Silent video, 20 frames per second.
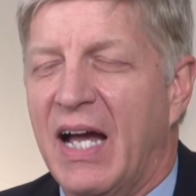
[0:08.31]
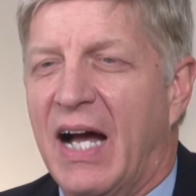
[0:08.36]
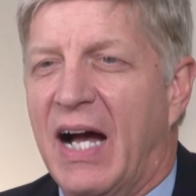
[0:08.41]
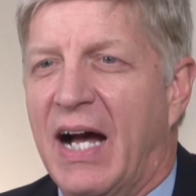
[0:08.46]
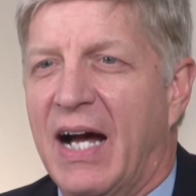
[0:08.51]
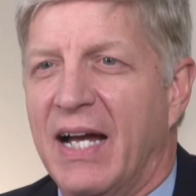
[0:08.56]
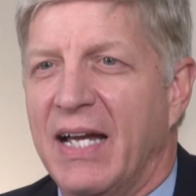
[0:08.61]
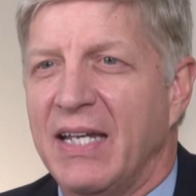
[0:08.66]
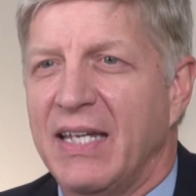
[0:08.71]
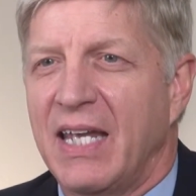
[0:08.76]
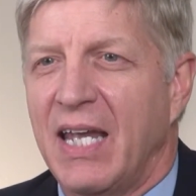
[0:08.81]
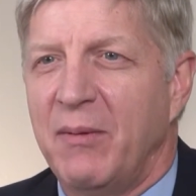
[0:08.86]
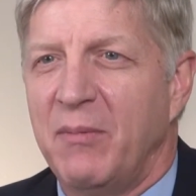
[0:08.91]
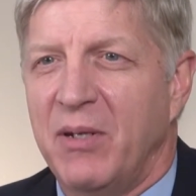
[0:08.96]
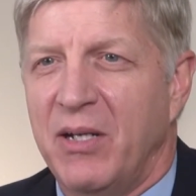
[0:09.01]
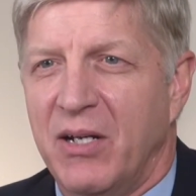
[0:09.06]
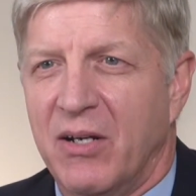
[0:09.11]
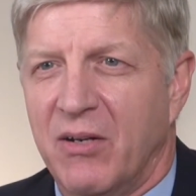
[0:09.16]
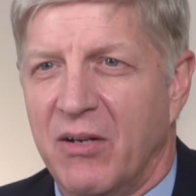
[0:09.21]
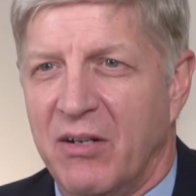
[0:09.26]
I came
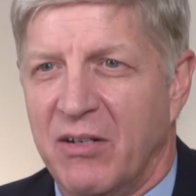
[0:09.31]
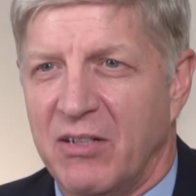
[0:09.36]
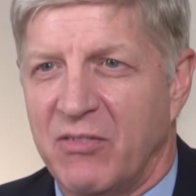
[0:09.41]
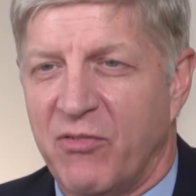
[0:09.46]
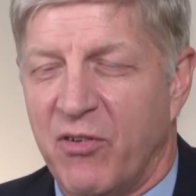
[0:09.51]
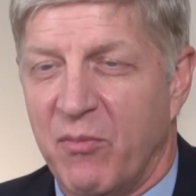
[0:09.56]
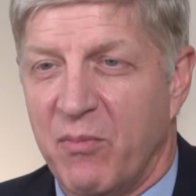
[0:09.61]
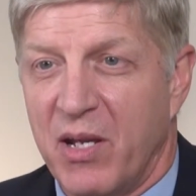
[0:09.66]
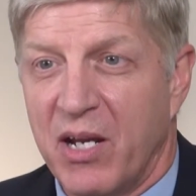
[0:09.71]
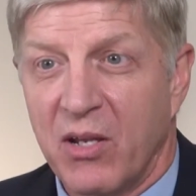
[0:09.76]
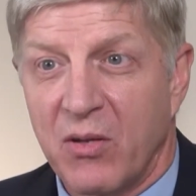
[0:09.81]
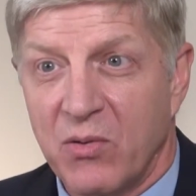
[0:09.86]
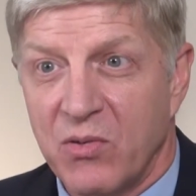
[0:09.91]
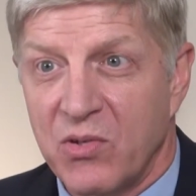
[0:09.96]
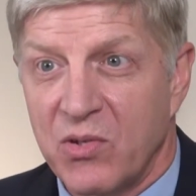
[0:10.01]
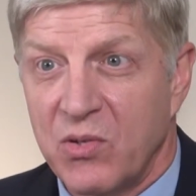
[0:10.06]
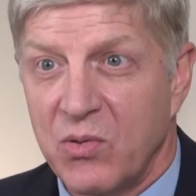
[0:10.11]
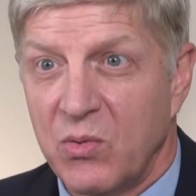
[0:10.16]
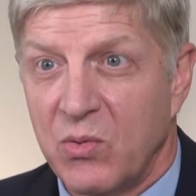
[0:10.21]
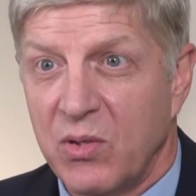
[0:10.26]
here for medical
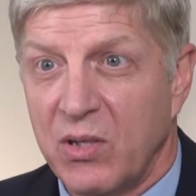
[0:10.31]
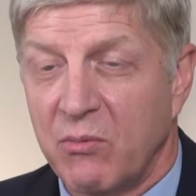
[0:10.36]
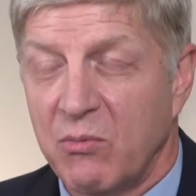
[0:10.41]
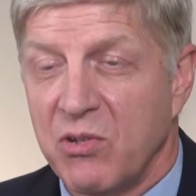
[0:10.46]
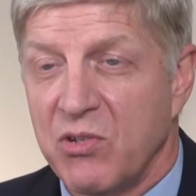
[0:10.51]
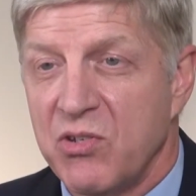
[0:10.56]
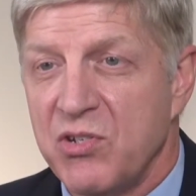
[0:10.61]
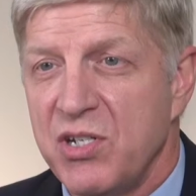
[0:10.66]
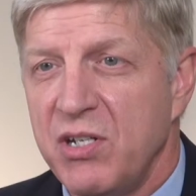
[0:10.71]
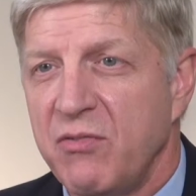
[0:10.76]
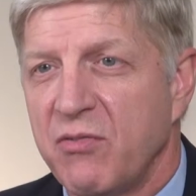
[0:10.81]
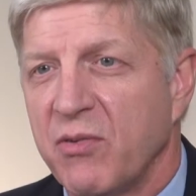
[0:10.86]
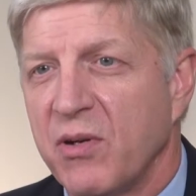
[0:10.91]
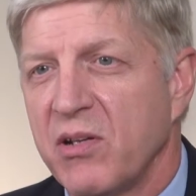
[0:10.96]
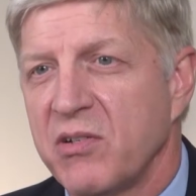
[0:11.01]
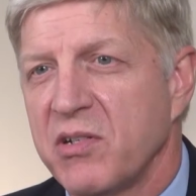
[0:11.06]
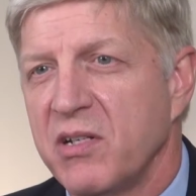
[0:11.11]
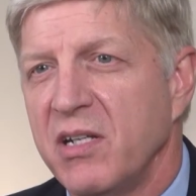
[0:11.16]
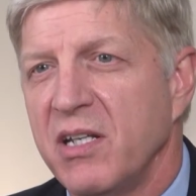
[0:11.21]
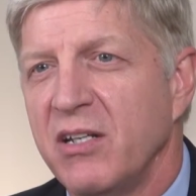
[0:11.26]
school and was chief
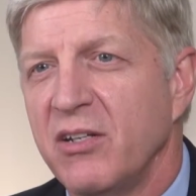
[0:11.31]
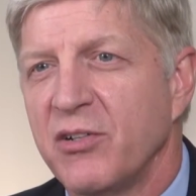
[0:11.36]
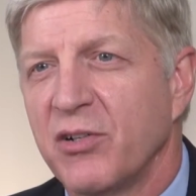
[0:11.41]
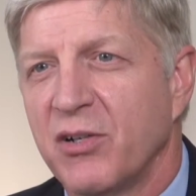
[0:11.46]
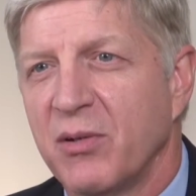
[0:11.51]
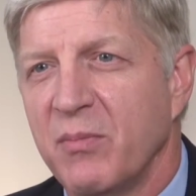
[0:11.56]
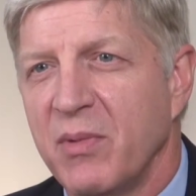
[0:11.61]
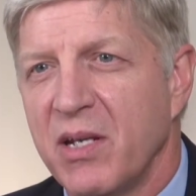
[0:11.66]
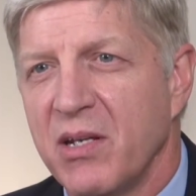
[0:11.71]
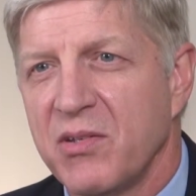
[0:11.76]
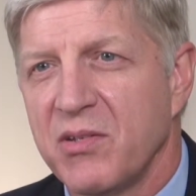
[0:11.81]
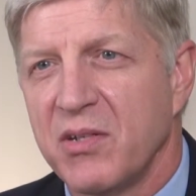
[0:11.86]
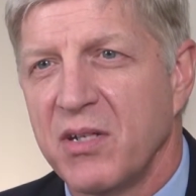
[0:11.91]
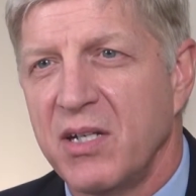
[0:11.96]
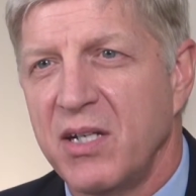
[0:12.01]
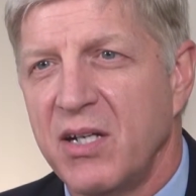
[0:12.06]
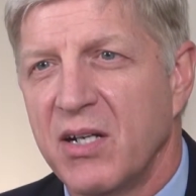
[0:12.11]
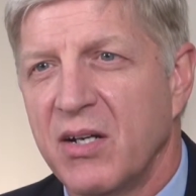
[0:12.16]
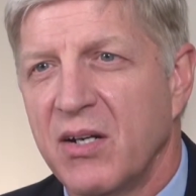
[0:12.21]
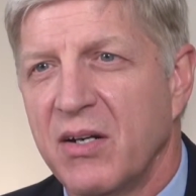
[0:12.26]
resident in internal medicine
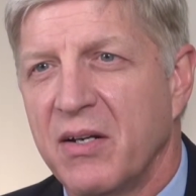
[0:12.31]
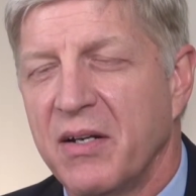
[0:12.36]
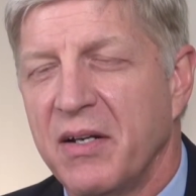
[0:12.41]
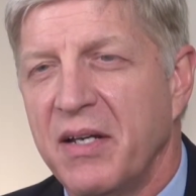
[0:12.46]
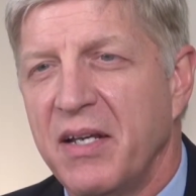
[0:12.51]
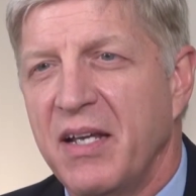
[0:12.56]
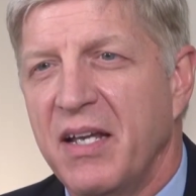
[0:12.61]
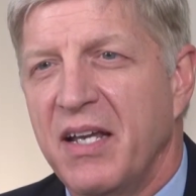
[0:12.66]
here.